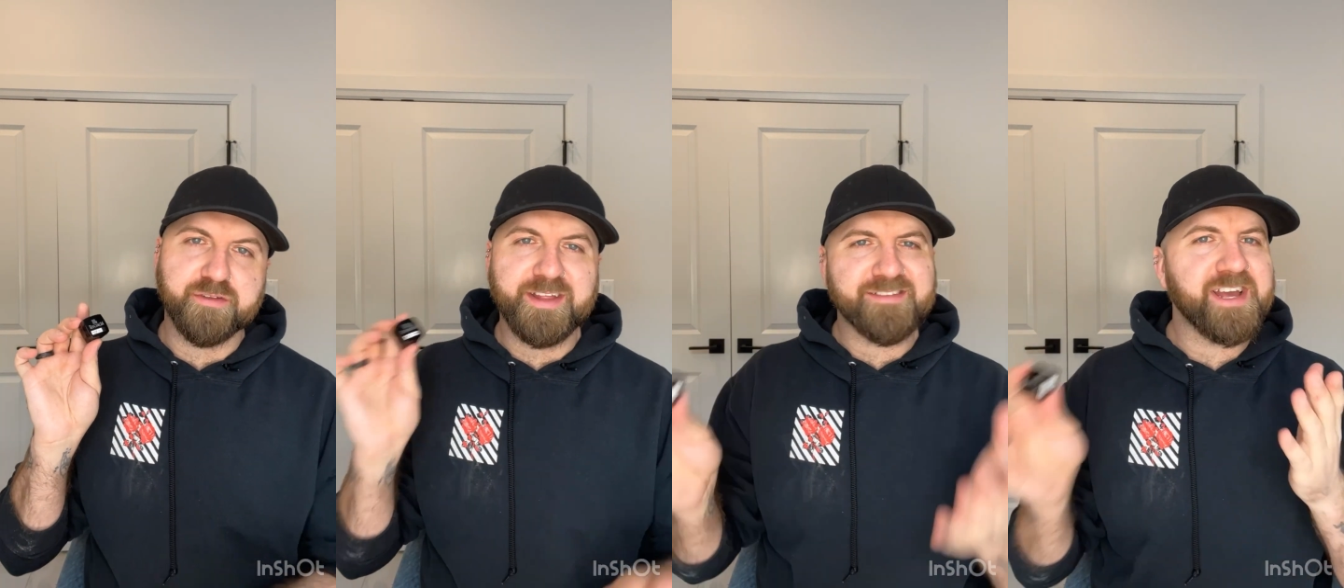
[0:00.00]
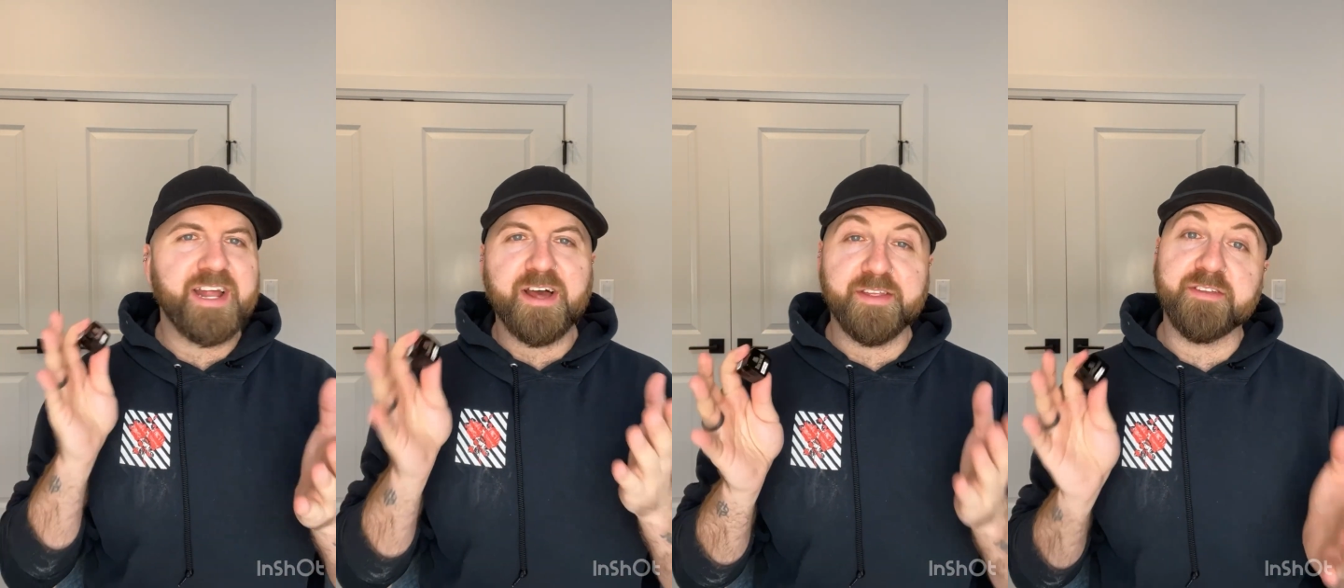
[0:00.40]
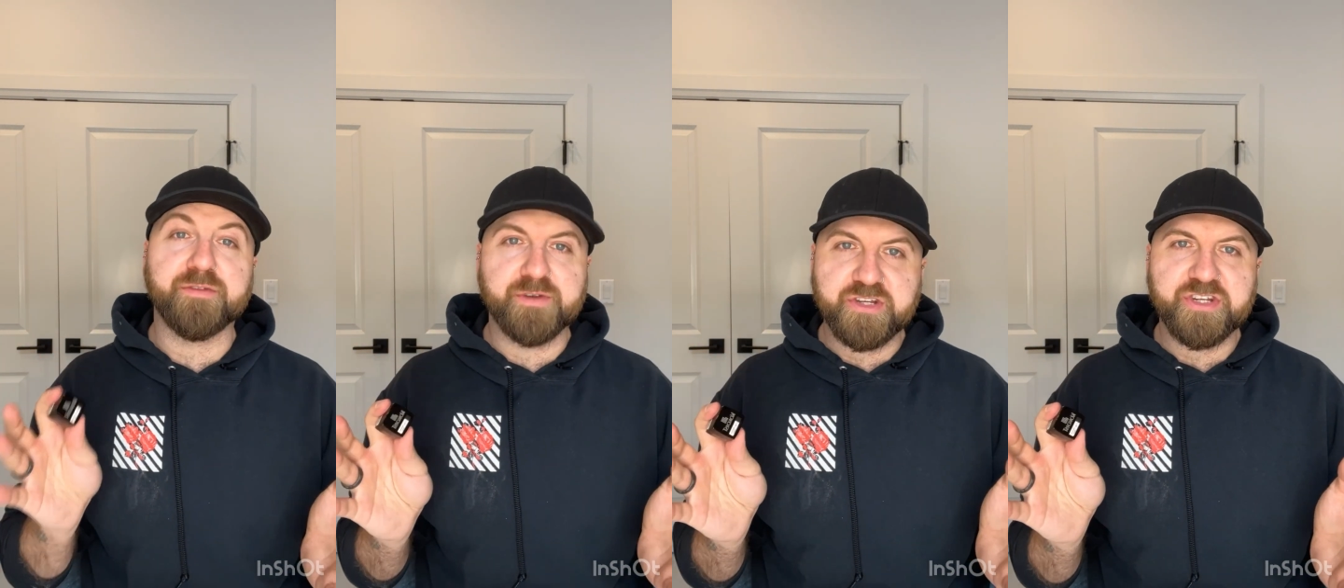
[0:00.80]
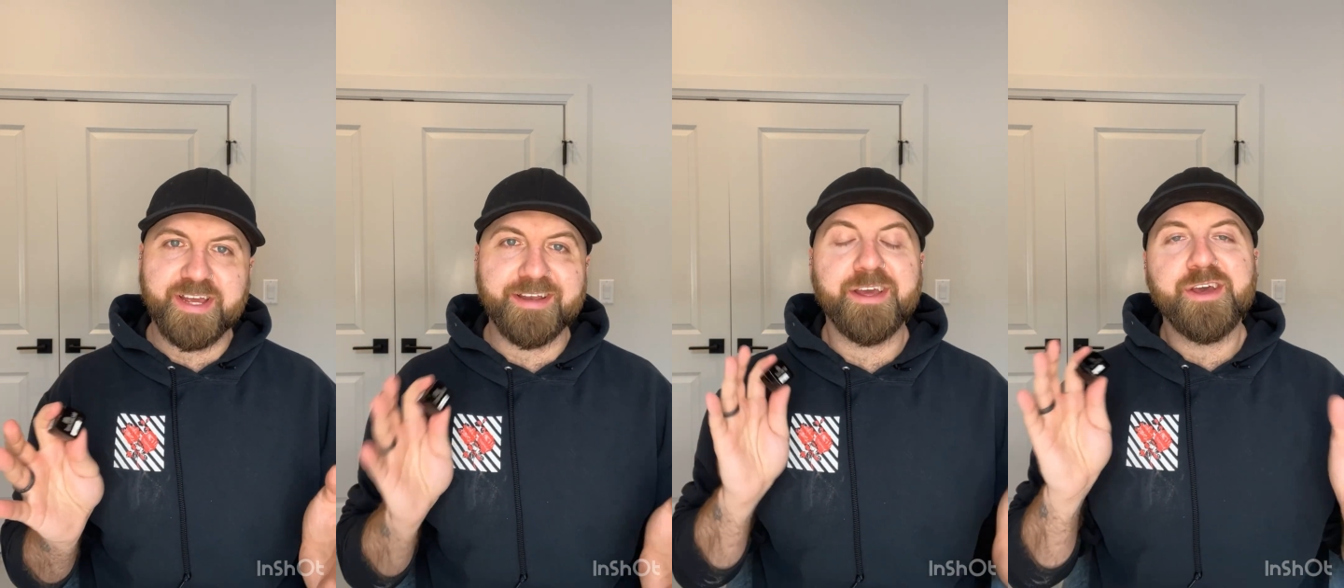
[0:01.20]
So that's kind of how they
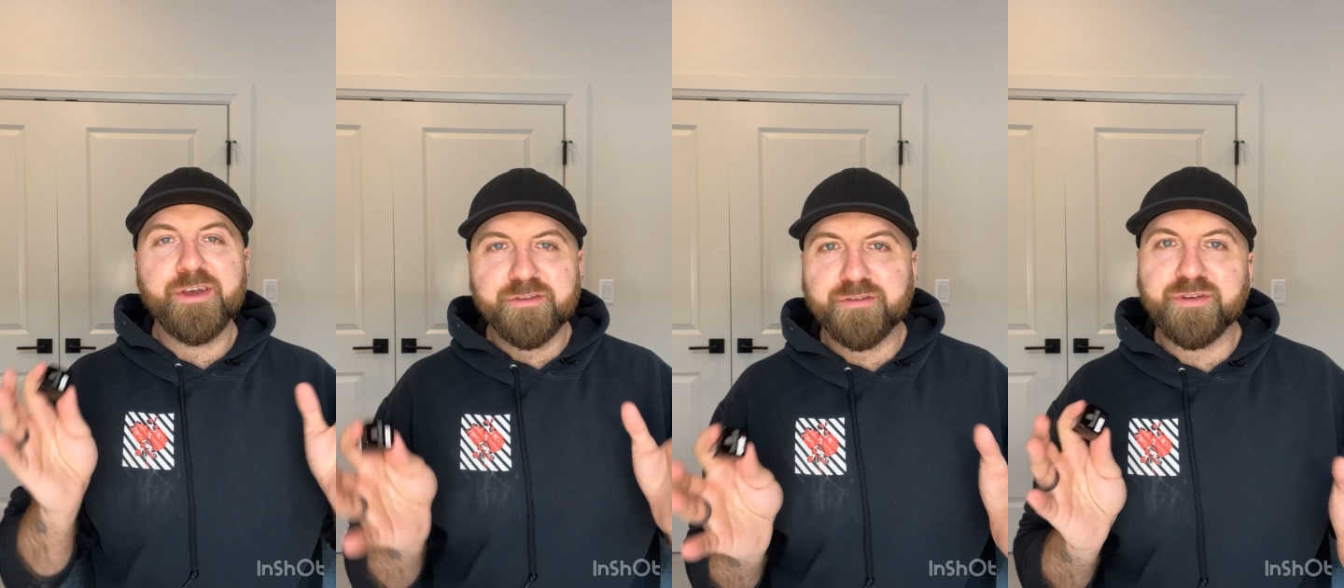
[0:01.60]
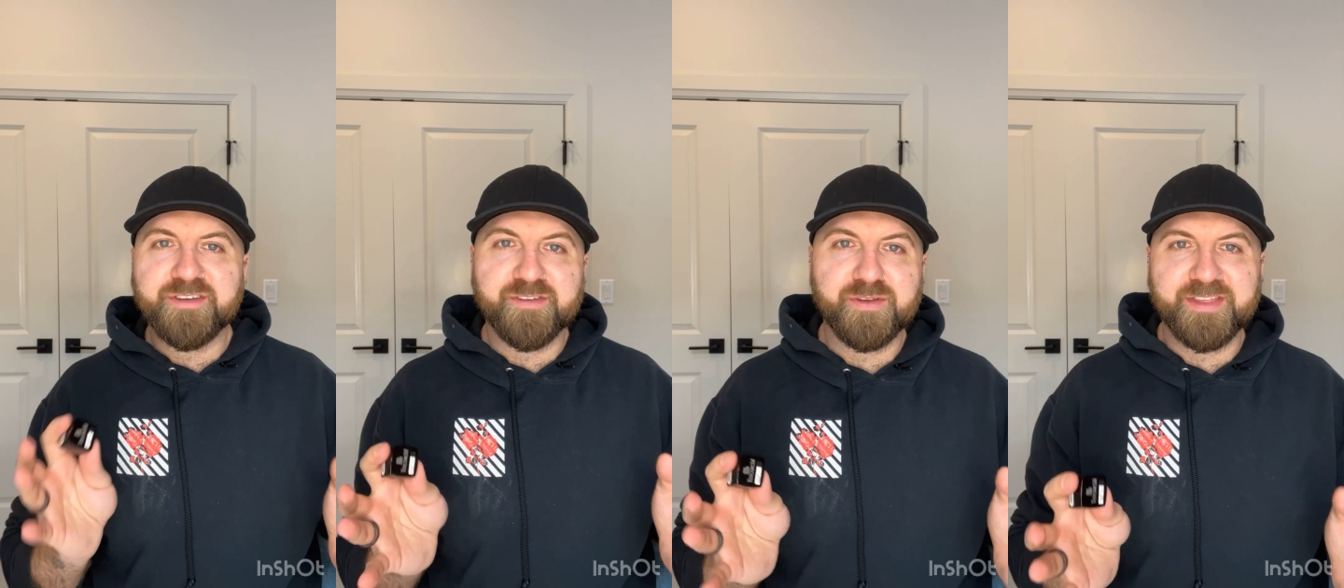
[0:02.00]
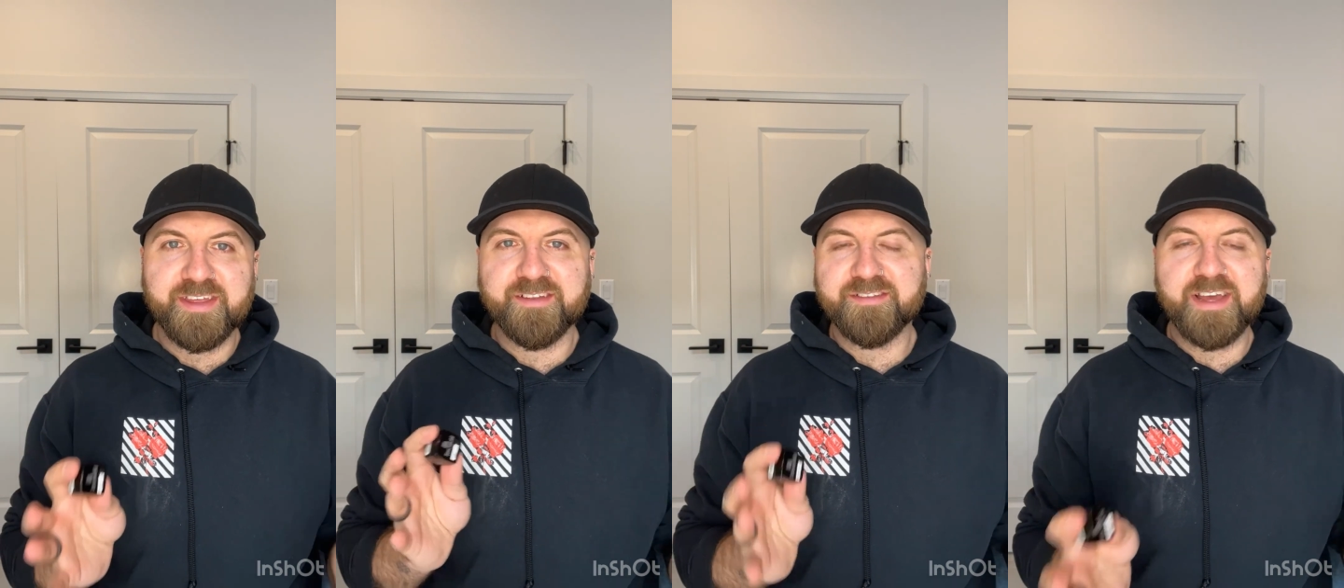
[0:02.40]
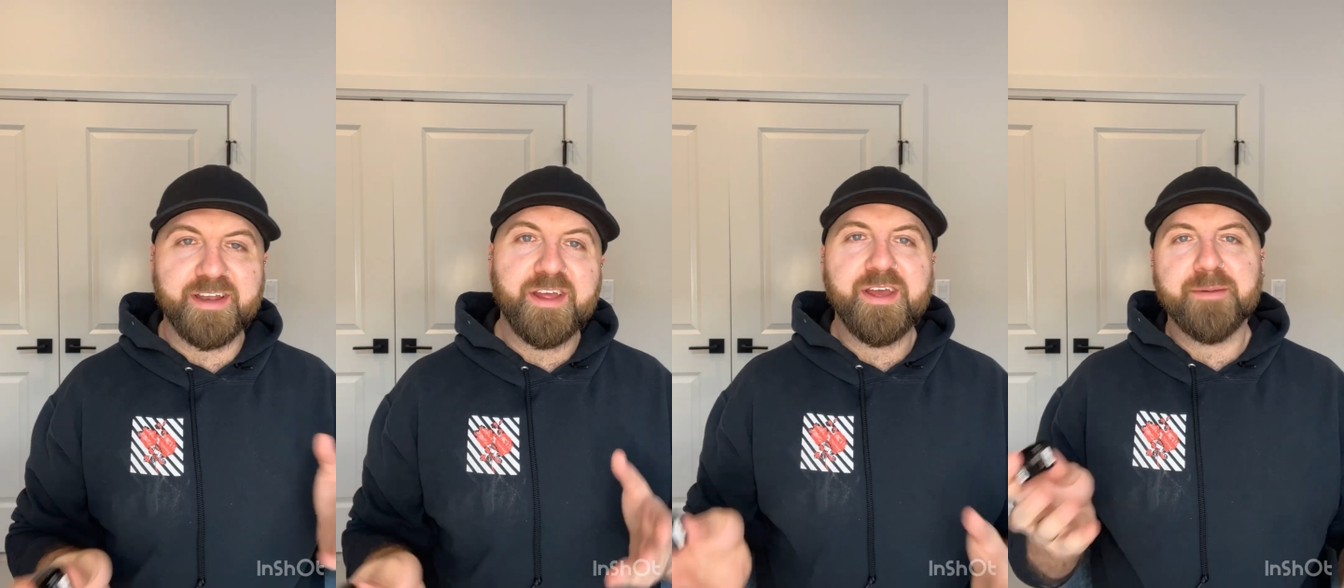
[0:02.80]
differentiate certain different things
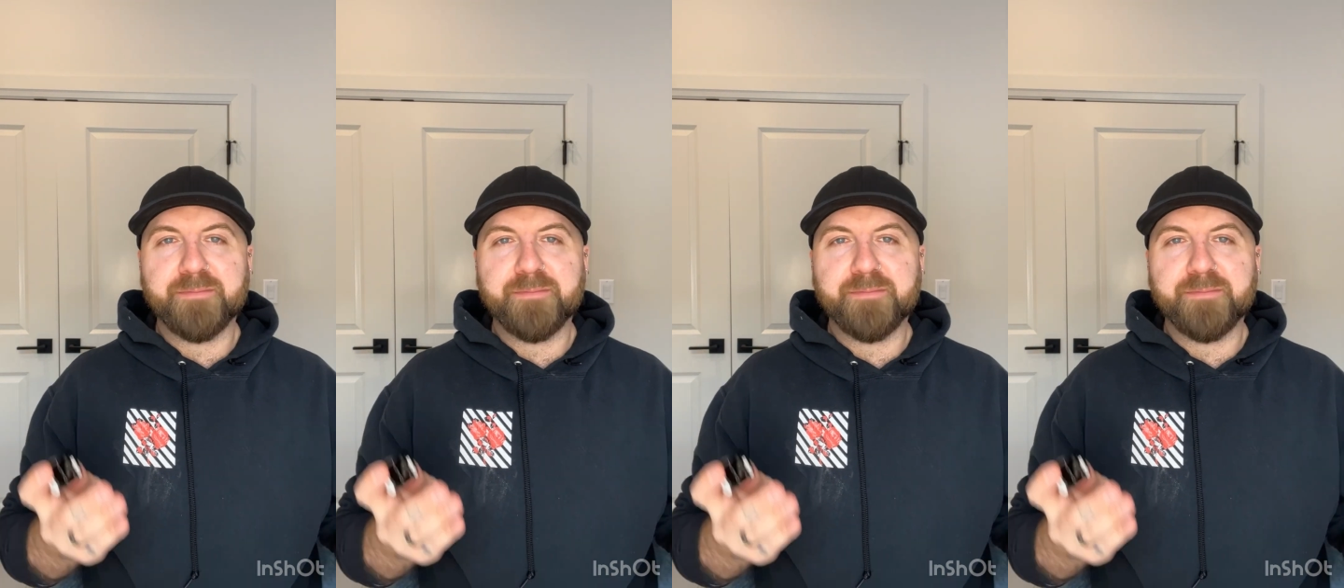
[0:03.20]
that